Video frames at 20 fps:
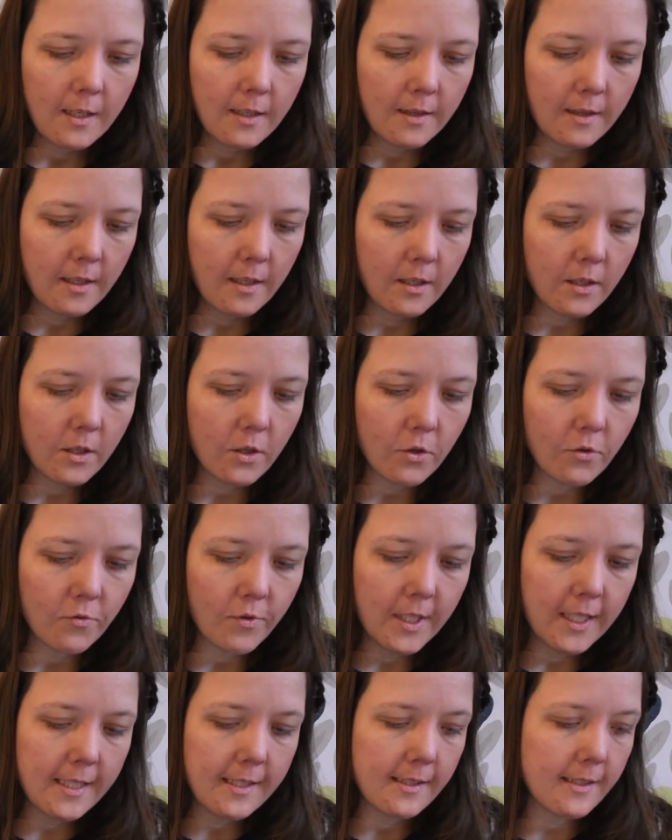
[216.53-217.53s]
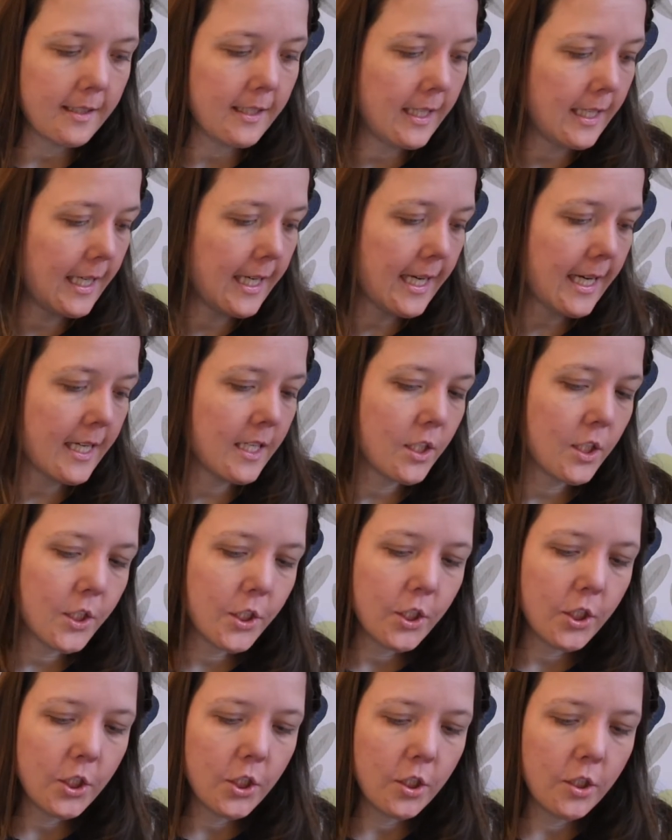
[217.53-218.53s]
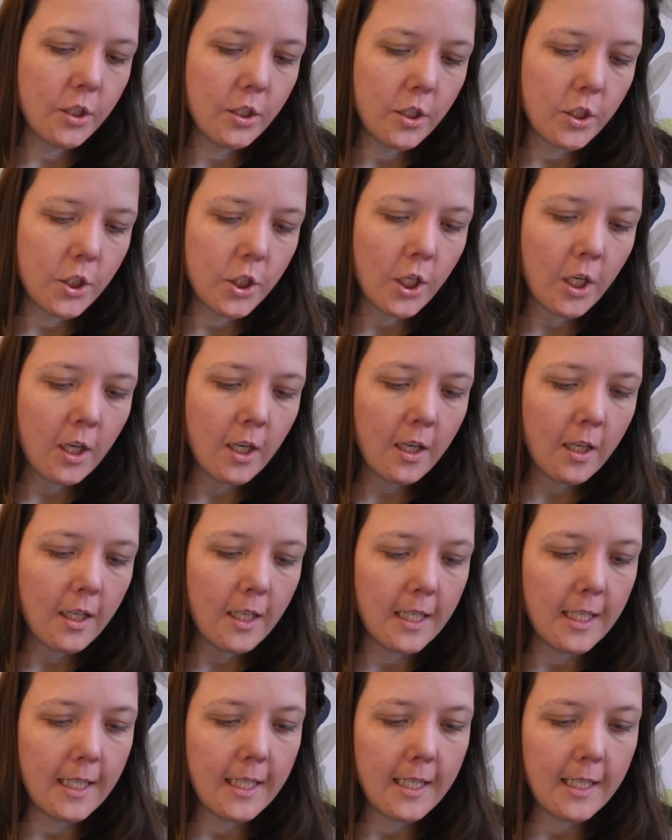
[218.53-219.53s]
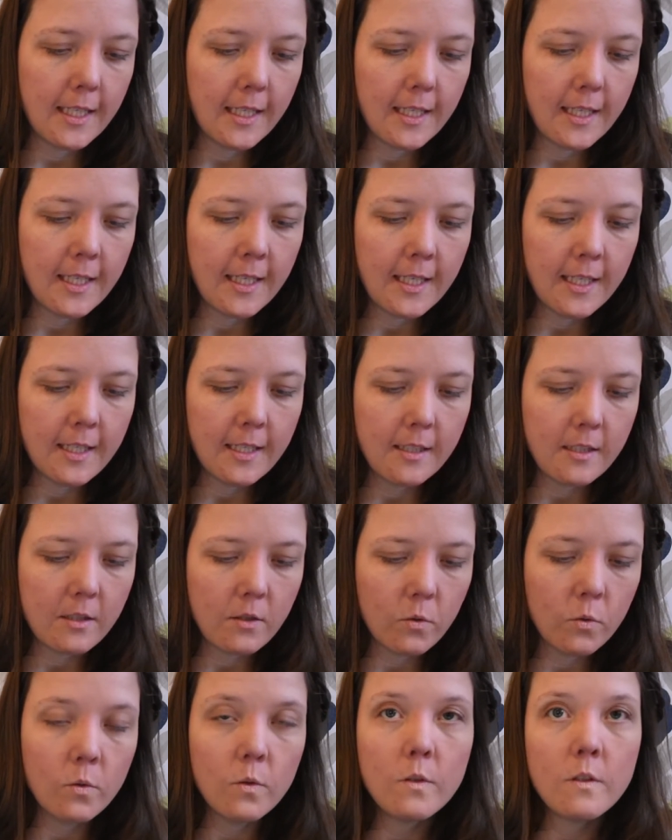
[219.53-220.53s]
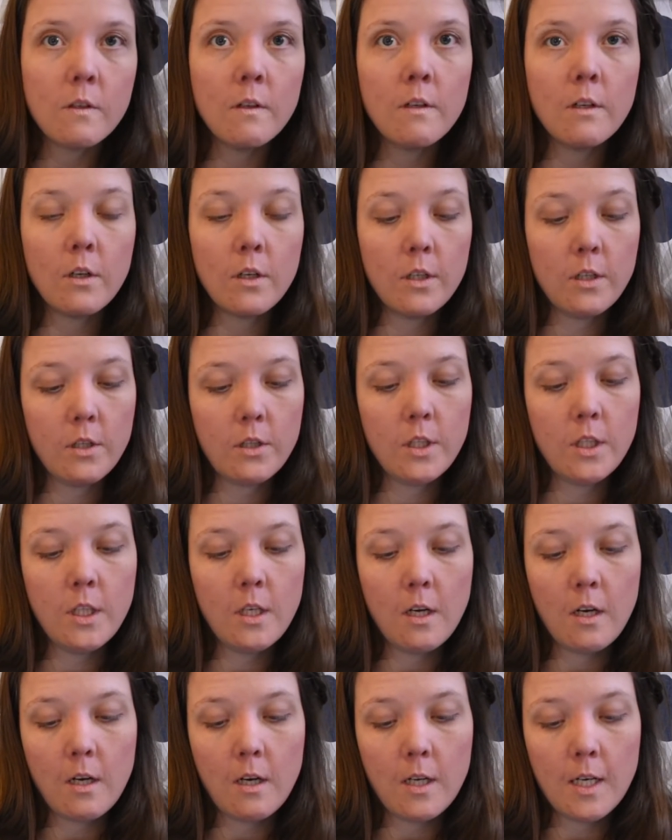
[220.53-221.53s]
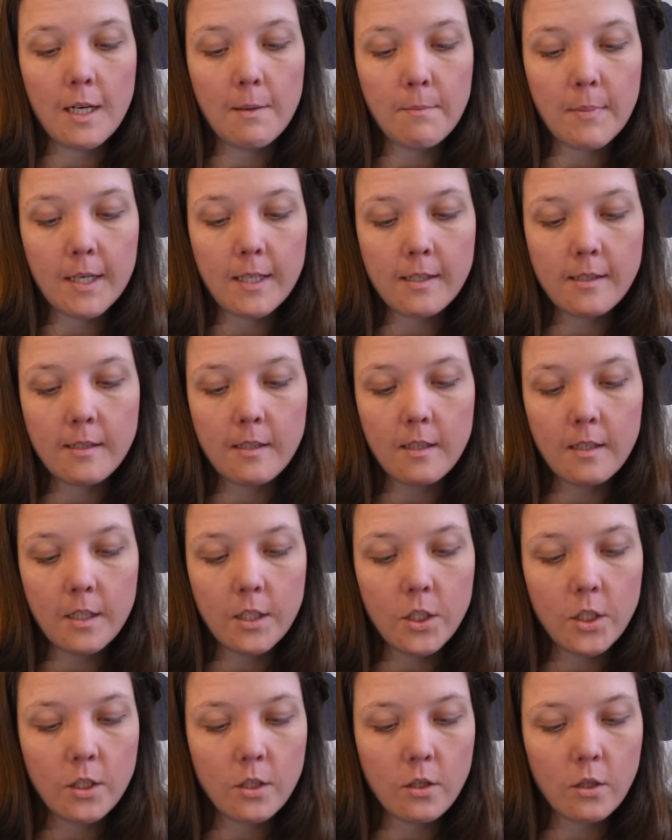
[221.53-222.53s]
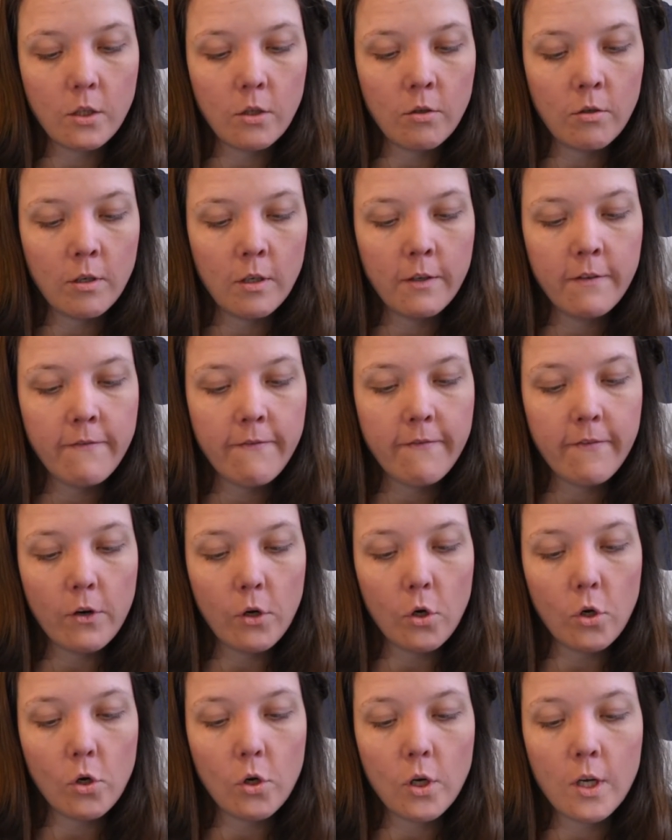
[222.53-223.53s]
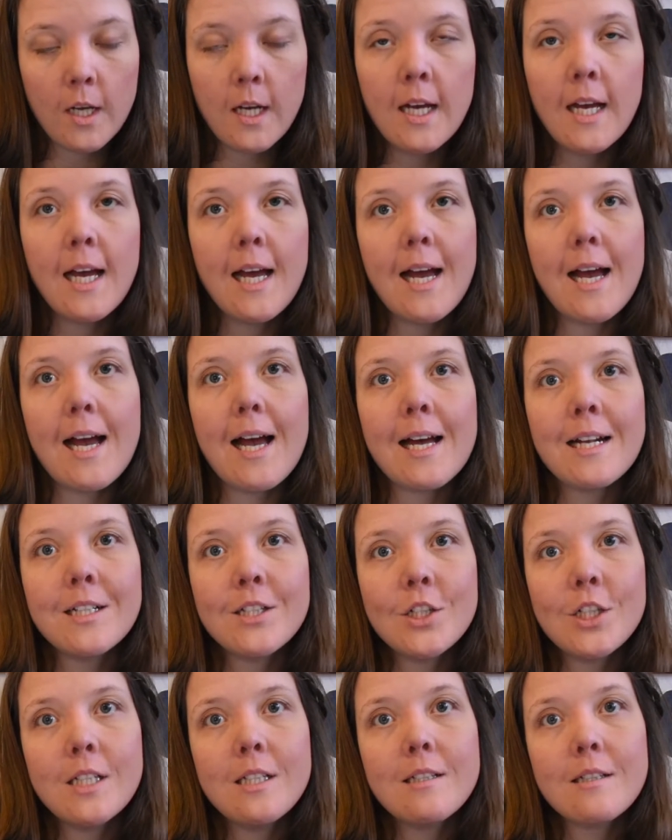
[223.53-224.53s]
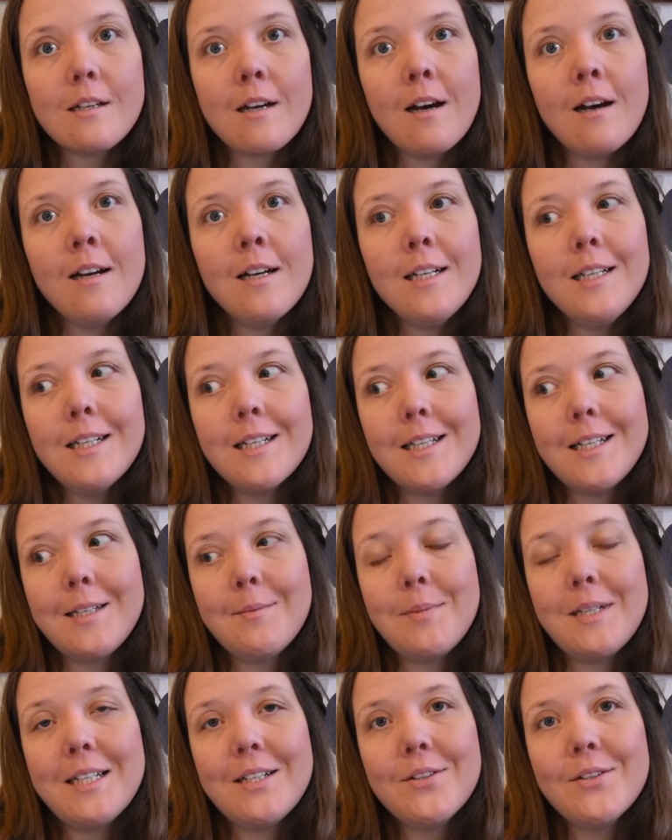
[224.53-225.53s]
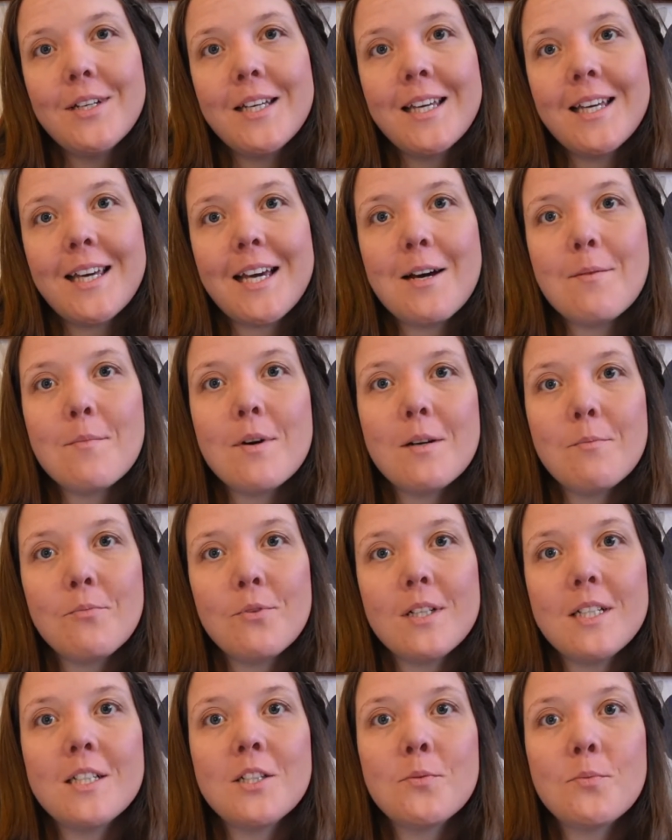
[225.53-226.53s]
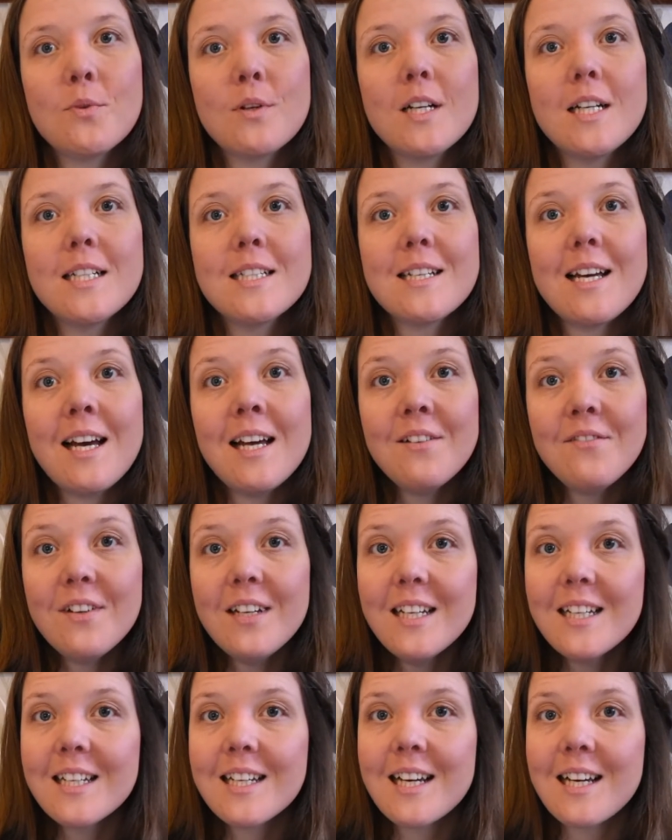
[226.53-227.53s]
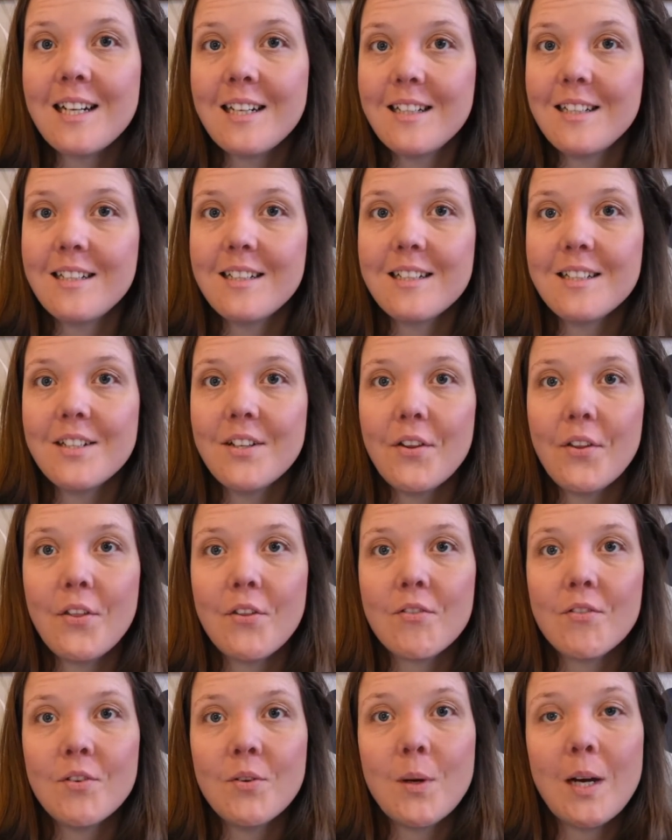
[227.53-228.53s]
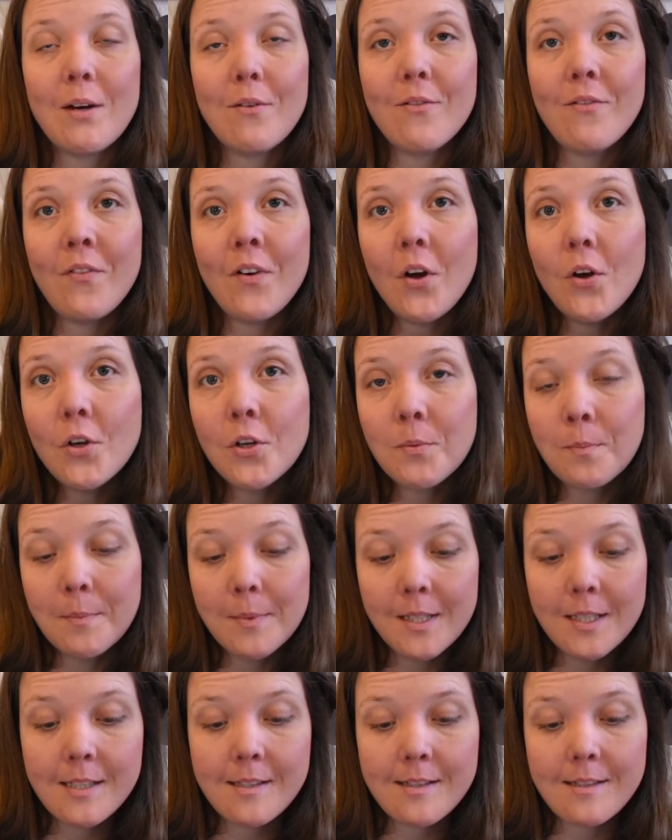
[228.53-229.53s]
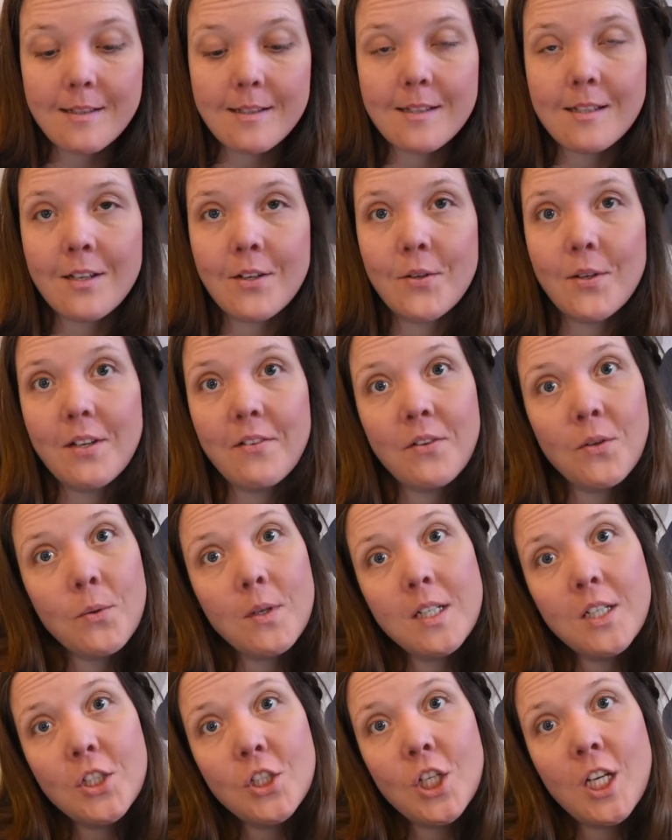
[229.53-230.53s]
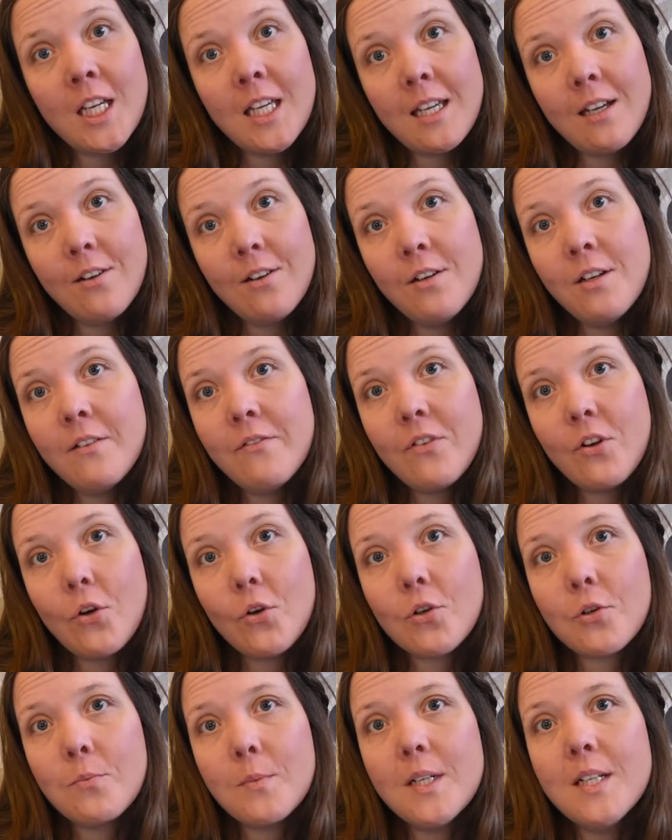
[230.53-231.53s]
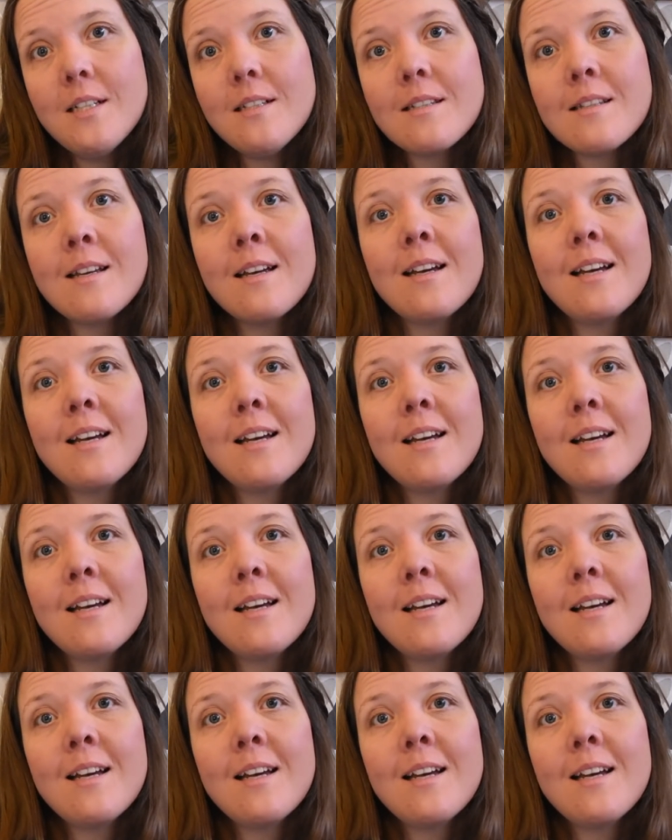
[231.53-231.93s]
that I got recently, and Charlie is also known as Yarn Ambassador. She's got her own vlog, and she's kindly been looking at my British Breeds advent calendar throughout Vlogmas. So if you want to check out her Vlogmas,